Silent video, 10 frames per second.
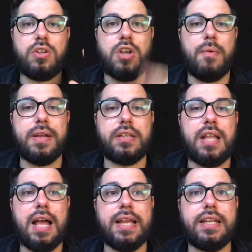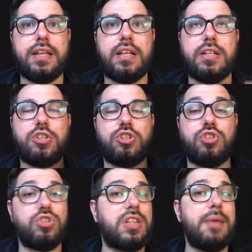Comment, like,
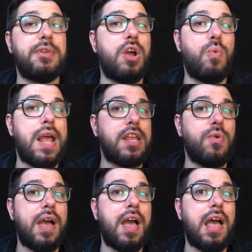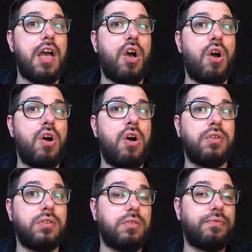let me know where you are
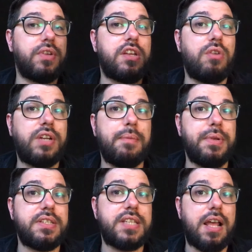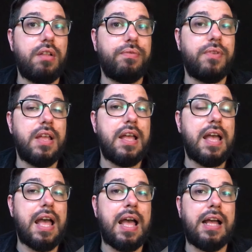on FreeCodeCamp itself
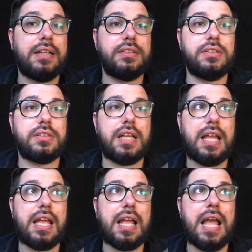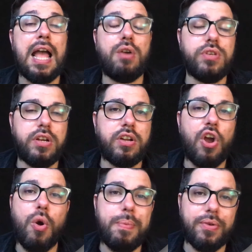and how you're
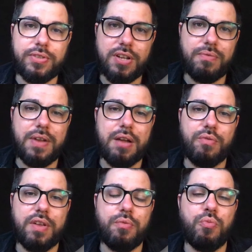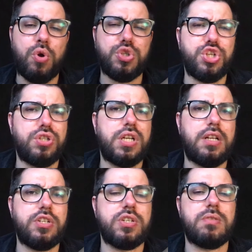coping so far with it and what your
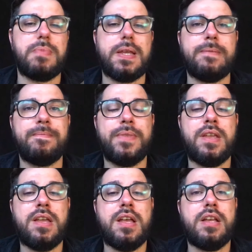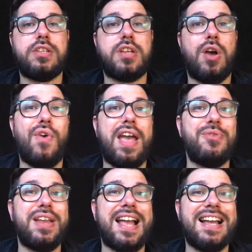challenges have been. So
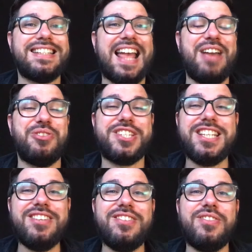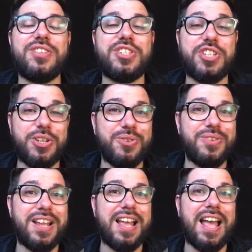anyway, guys, I will see you
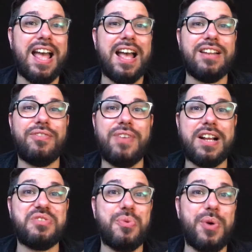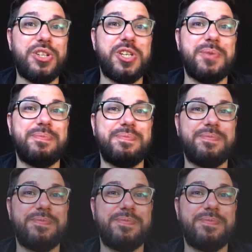soon, and thanks for watching.